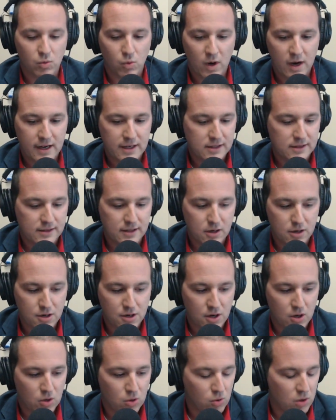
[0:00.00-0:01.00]
why is there
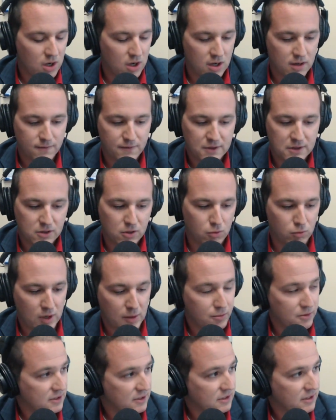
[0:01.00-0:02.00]
no physical
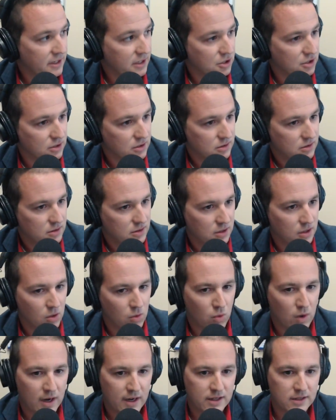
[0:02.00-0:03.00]
representation?
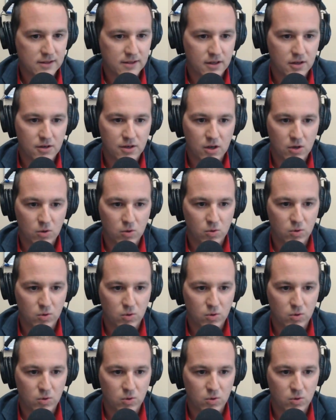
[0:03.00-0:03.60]
Why is there no